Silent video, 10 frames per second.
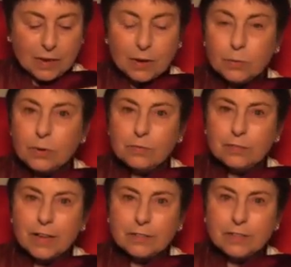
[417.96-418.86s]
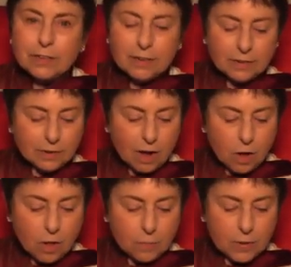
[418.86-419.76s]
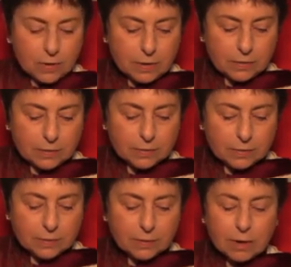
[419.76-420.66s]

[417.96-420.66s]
Reflecting in all beings